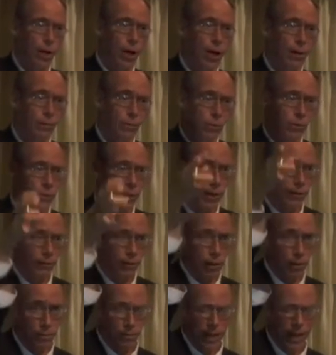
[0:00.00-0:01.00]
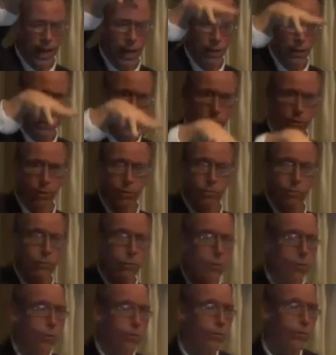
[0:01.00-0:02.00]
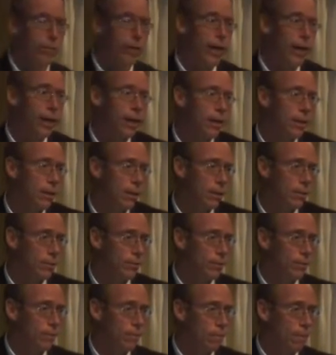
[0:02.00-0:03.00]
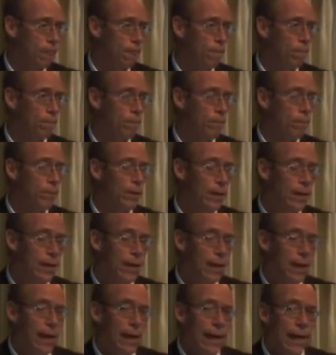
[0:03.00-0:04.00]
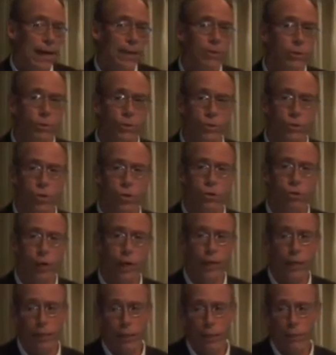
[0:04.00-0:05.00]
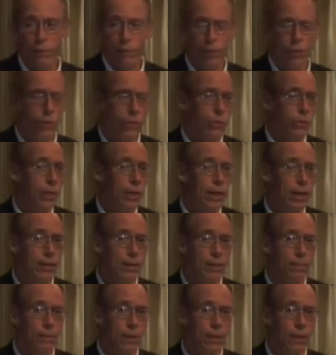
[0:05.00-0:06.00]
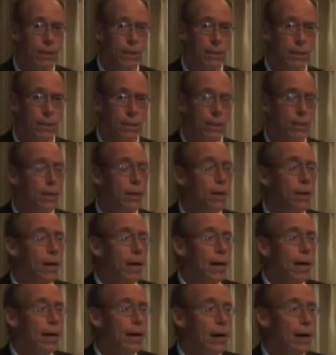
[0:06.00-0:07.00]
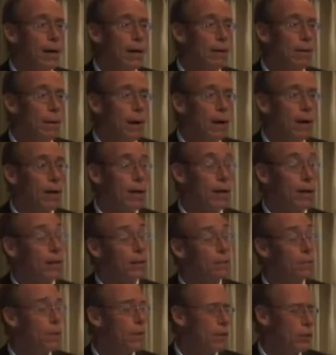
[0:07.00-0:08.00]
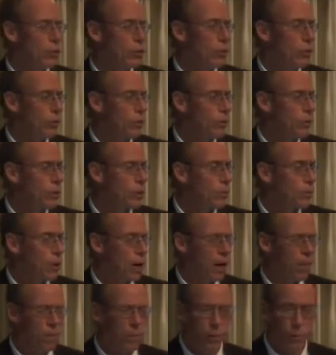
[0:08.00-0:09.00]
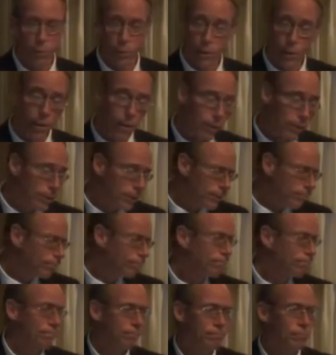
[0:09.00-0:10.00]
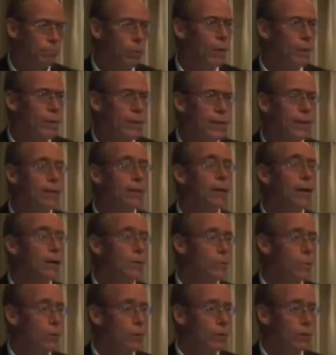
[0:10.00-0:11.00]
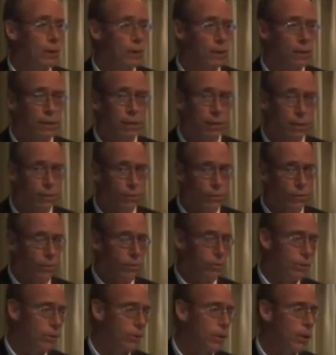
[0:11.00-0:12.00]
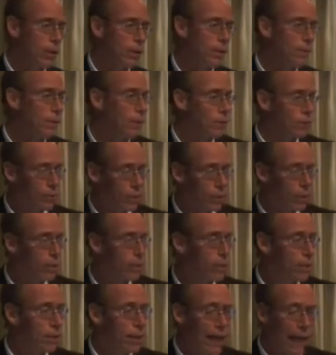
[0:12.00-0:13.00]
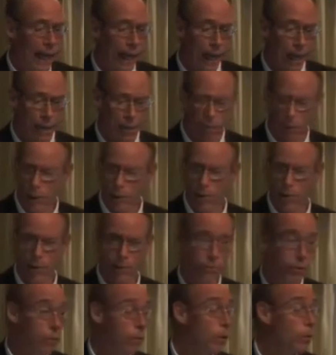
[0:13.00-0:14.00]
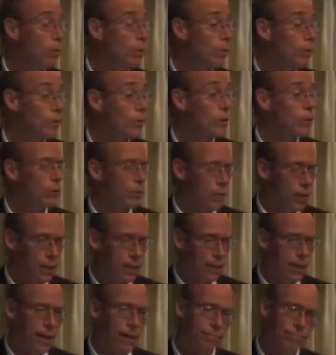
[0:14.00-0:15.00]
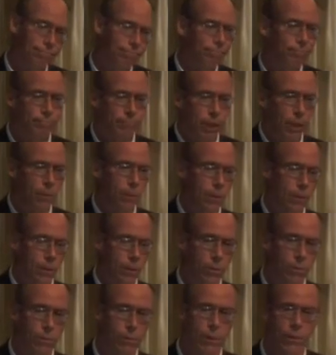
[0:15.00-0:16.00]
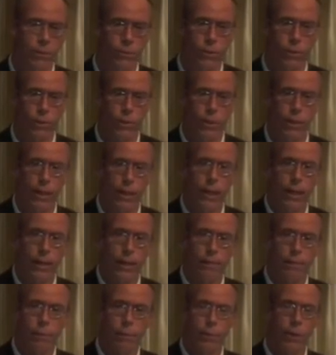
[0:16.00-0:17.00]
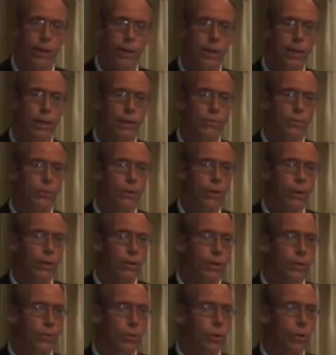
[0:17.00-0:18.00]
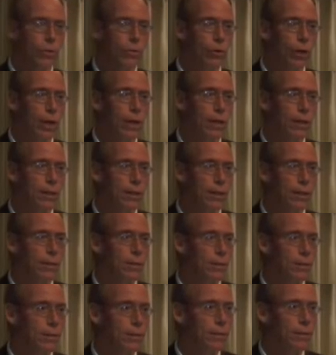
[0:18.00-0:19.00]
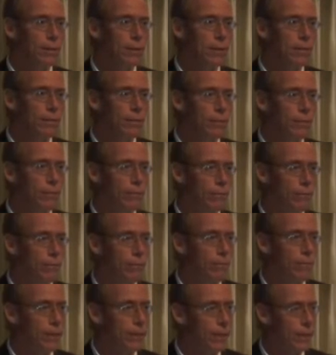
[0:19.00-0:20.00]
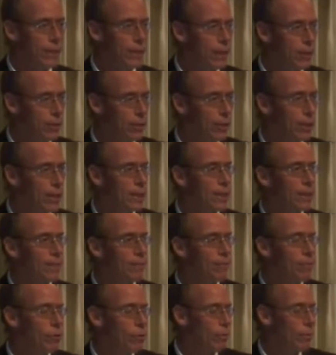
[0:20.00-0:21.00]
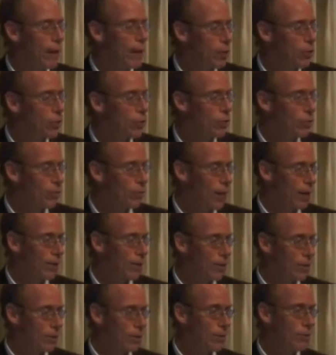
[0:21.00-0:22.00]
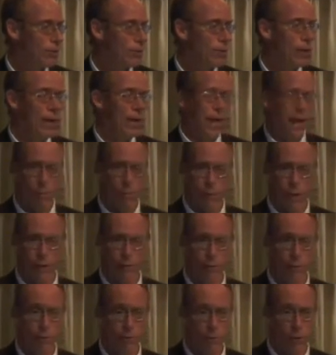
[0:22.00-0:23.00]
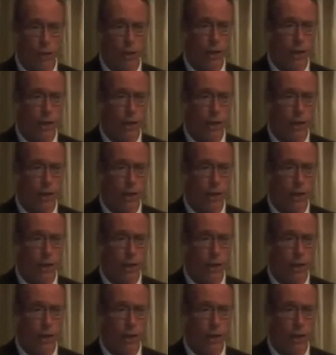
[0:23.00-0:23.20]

objects that have come down into the foothills of the Andes. And so there's a great deal of research that has to be done. An expedition to do this properly would cost probably 10 times what it costs to do this documentary. And if somebody wants to underwrite that, I'll be there with bells on. The point is, there's a great deal of mysterious information around this, and we have to be very